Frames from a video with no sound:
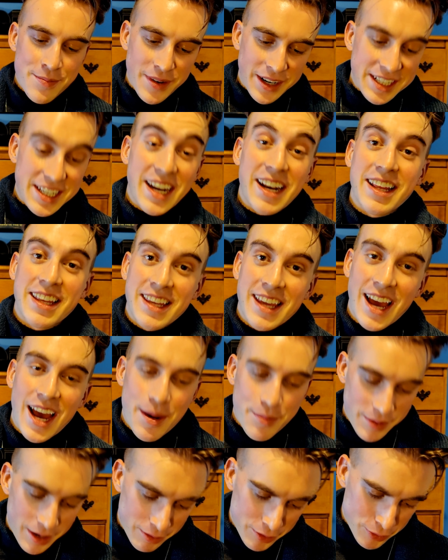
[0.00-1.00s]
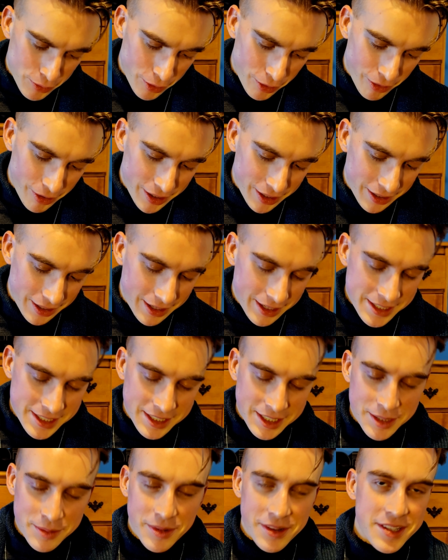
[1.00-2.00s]
magnetic cap. I was wondering, is
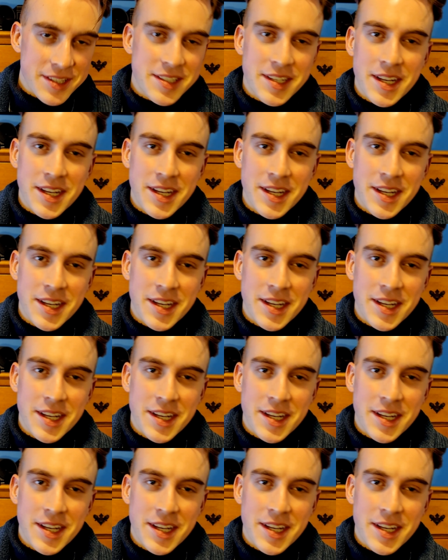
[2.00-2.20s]
it going to be the